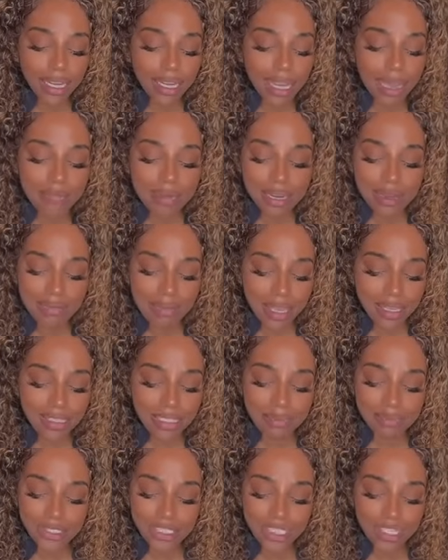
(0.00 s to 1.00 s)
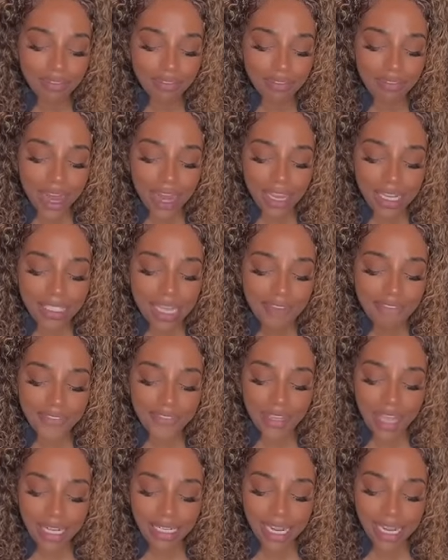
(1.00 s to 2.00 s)
they want to come in and make some shit right
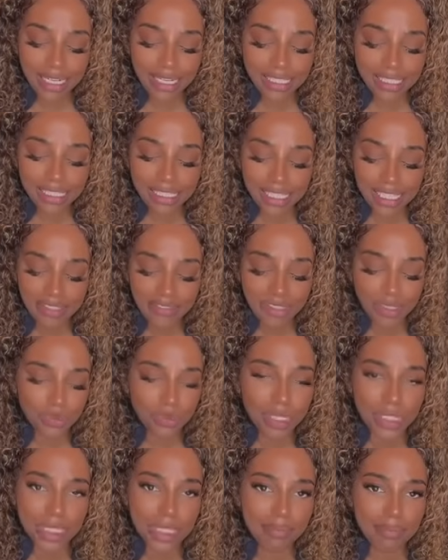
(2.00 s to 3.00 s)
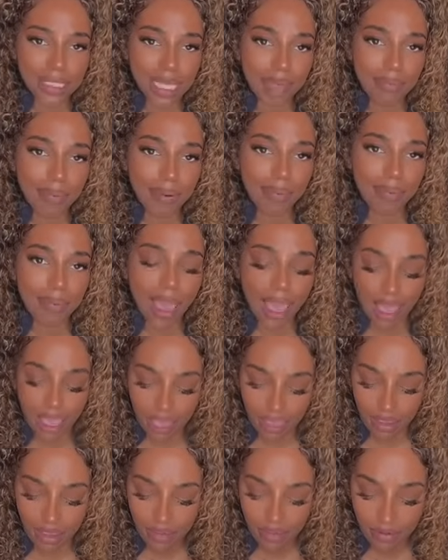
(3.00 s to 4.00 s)
because I feel like they deceived you in some type of
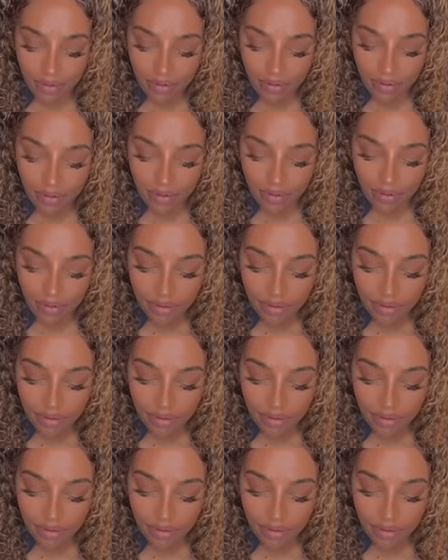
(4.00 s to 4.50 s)
way.